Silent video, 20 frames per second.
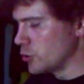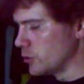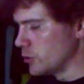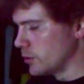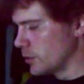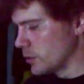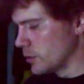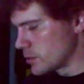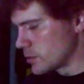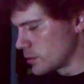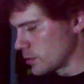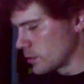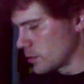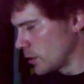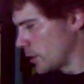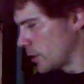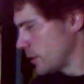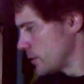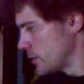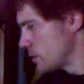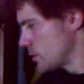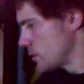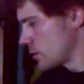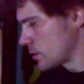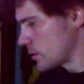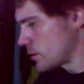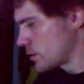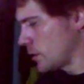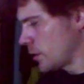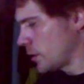good as the Line
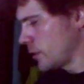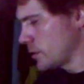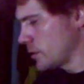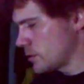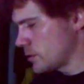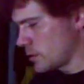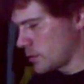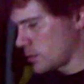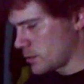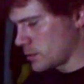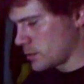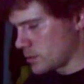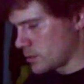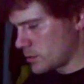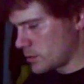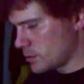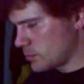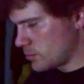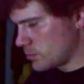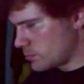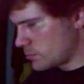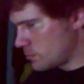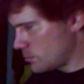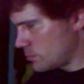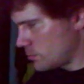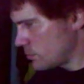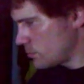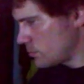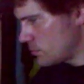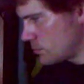6. The Line 6 is
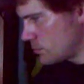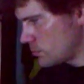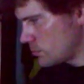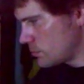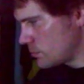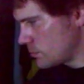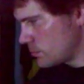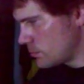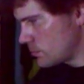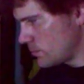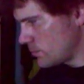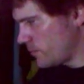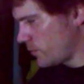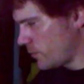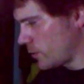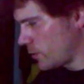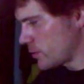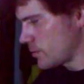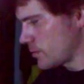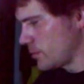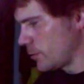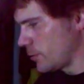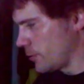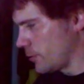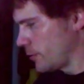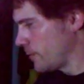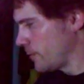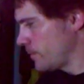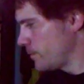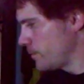far
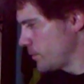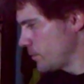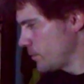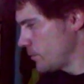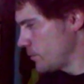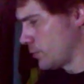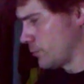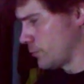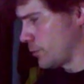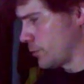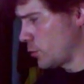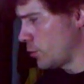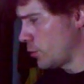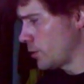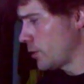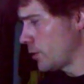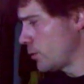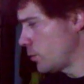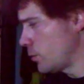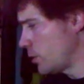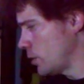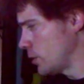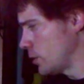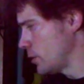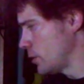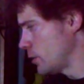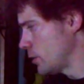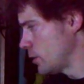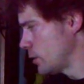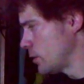superior. But the recording
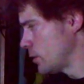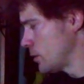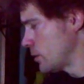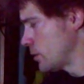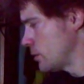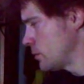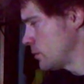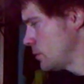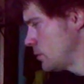quality on the